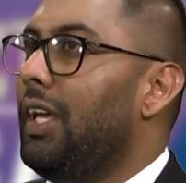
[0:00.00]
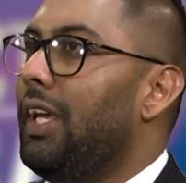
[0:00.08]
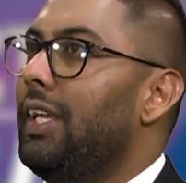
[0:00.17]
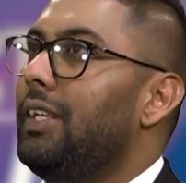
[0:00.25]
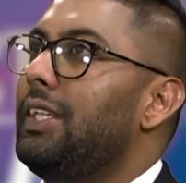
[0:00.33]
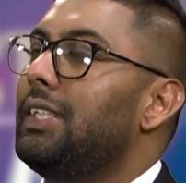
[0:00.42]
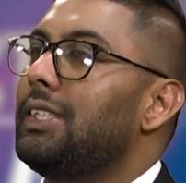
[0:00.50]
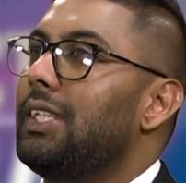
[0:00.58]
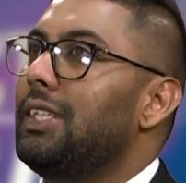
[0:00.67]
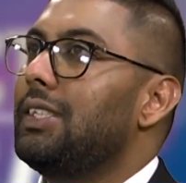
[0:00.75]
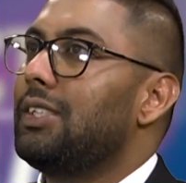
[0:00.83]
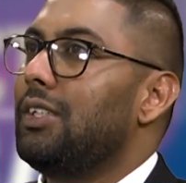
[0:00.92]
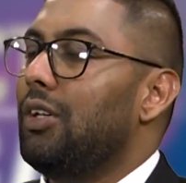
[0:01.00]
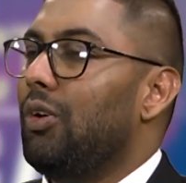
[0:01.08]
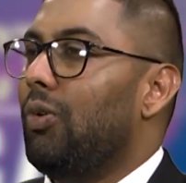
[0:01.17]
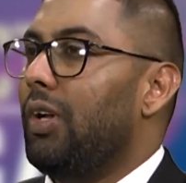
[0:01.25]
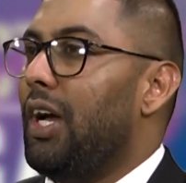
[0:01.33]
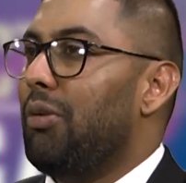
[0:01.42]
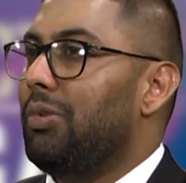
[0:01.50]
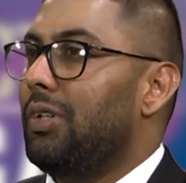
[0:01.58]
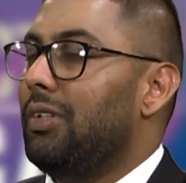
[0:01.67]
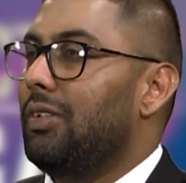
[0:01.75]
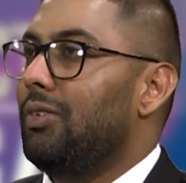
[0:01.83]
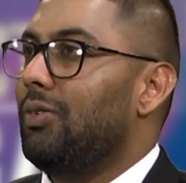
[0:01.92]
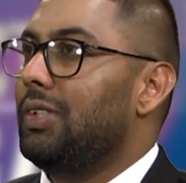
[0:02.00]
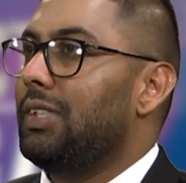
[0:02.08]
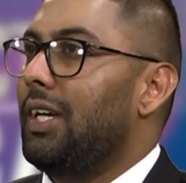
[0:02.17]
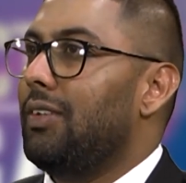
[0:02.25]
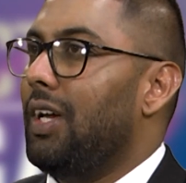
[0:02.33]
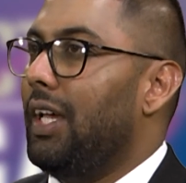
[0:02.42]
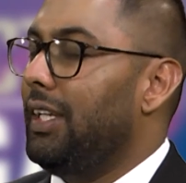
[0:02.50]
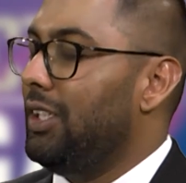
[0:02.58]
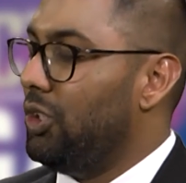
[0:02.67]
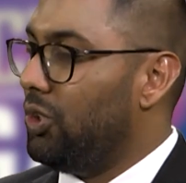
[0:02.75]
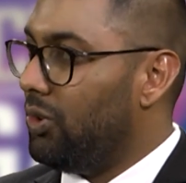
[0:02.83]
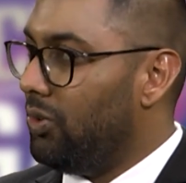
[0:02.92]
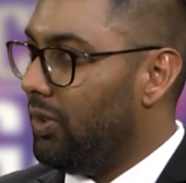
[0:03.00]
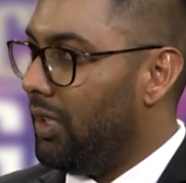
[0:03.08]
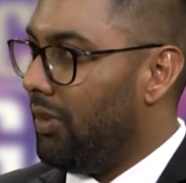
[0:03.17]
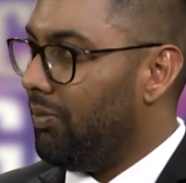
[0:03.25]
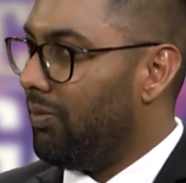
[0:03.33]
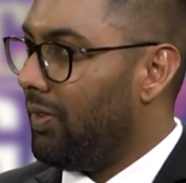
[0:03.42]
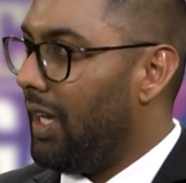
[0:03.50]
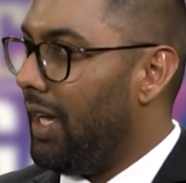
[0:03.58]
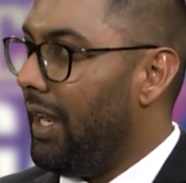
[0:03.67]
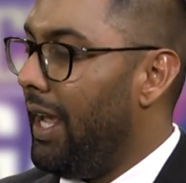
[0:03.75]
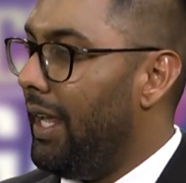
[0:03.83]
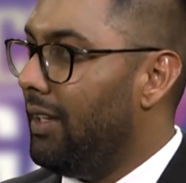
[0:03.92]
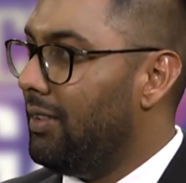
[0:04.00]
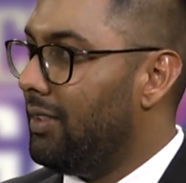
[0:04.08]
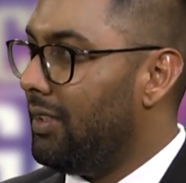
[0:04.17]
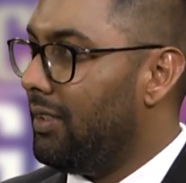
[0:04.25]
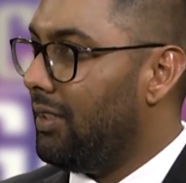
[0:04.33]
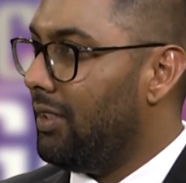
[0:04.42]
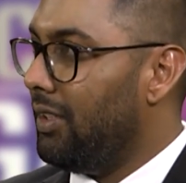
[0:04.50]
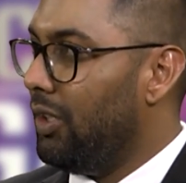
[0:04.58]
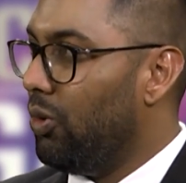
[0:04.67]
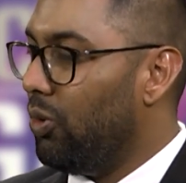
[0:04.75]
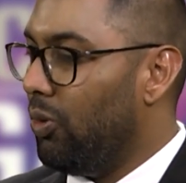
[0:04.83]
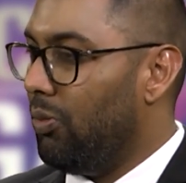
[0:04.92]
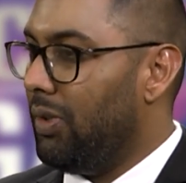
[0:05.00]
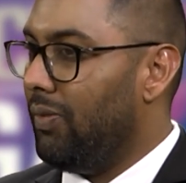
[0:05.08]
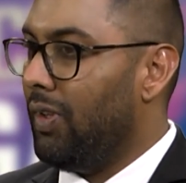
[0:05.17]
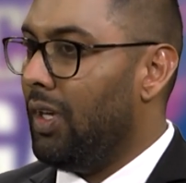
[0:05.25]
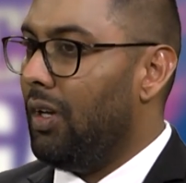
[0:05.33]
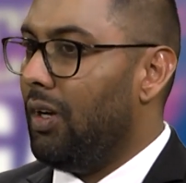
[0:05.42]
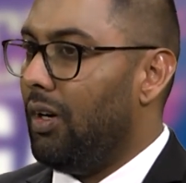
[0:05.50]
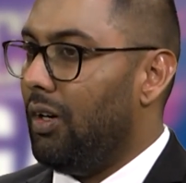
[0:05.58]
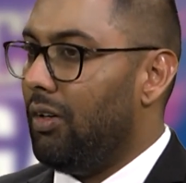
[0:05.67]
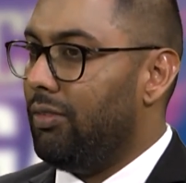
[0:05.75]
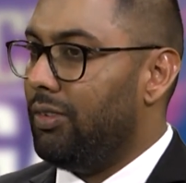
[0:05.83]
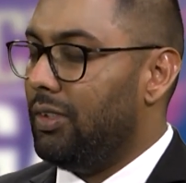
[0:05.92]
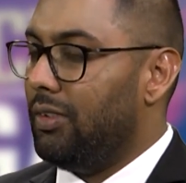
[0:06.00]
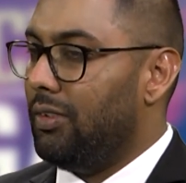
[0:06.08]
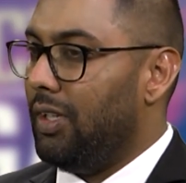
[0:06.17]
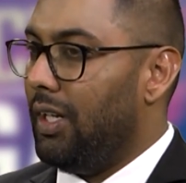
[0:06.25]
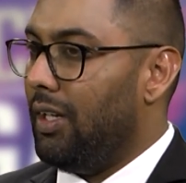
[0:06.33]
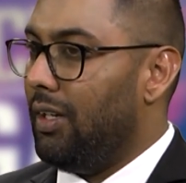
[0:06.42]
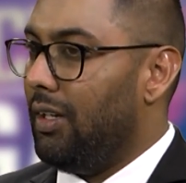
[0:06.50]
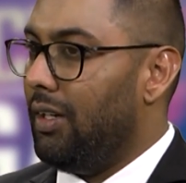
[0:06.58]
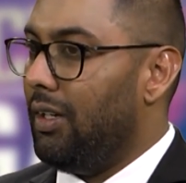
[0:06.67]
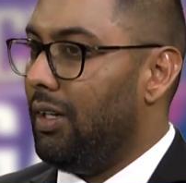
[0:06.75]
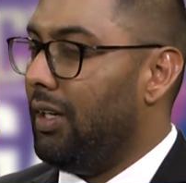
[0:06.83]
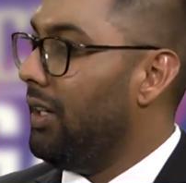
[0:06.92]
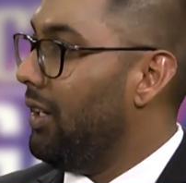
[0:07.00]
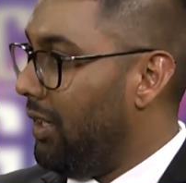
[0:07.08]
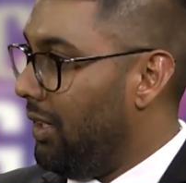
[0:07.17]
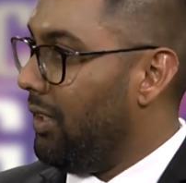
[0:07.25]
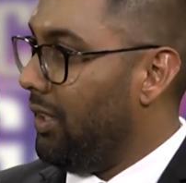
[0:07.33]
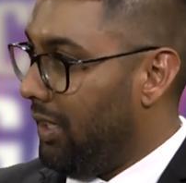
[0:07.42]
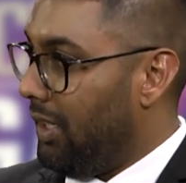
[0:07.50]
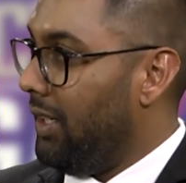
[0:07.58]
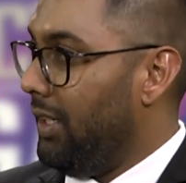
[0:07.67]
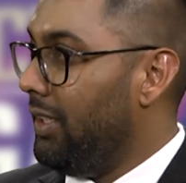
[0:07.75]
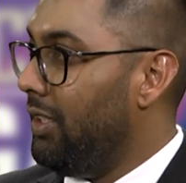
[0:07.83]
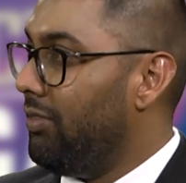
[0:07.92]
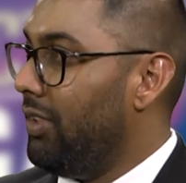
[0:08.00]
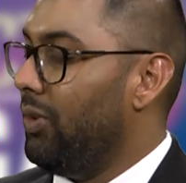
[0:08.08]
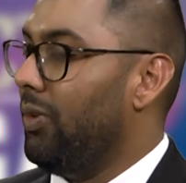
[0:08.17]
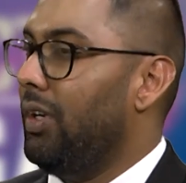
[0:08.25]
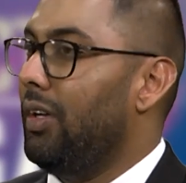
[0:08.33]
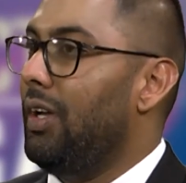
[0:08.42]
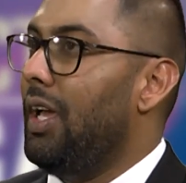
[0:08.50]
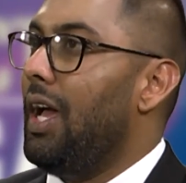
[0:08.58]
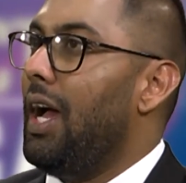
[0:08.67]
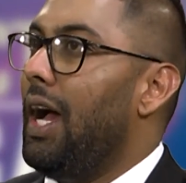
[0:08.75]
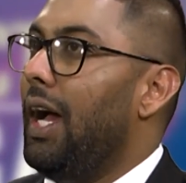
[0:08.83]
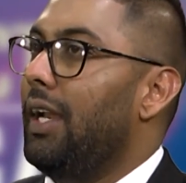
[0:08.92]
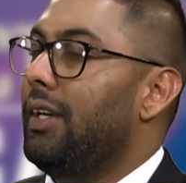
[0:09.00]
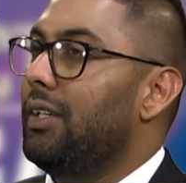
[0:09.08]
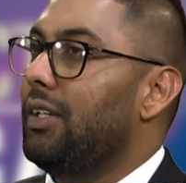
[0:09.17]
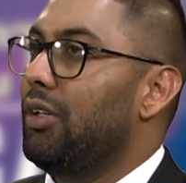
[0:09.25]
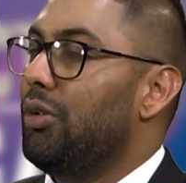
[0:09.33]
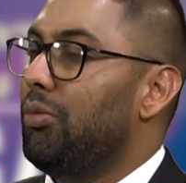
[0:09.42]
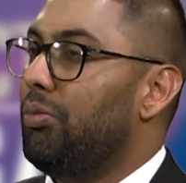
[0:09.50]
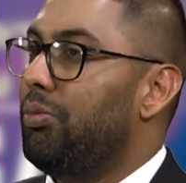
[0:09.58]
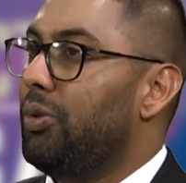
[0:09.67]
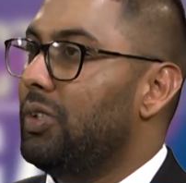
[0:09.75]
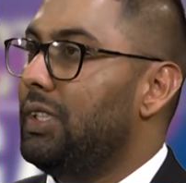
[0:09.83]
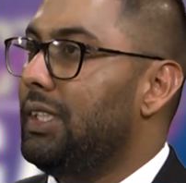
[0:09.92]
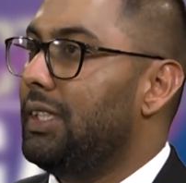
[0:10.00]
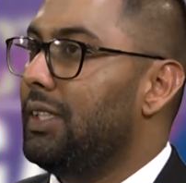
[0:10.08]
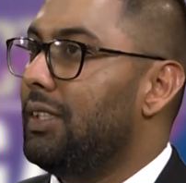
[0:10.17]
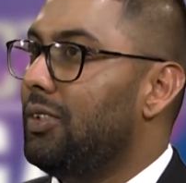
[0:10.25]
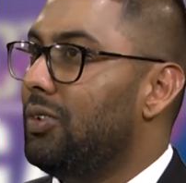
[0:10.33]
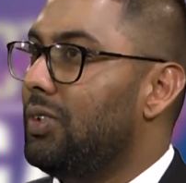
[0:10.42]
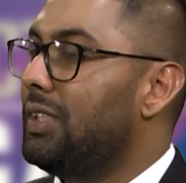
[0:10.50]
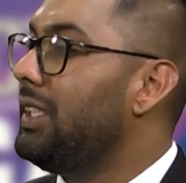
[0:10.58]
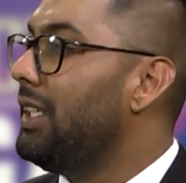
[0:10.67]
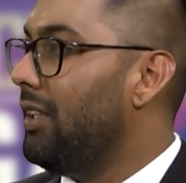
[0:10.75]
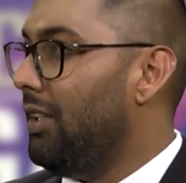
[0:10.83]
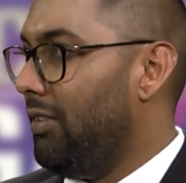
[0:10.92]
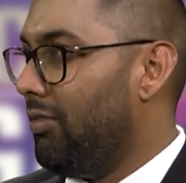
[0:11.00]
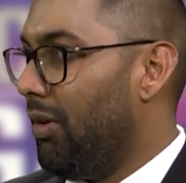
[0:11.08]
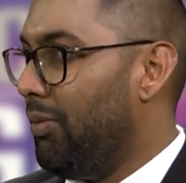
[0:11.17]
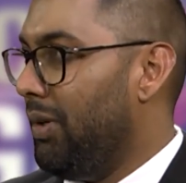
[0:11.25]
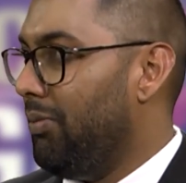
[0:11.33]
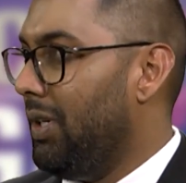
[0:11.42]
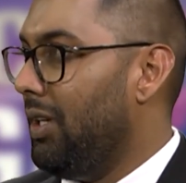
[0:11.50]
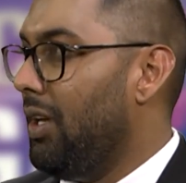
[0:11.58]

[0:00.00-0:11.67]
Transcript: In this case, what happened was that an intruder had entered the home of individual and proceeded to steal from him.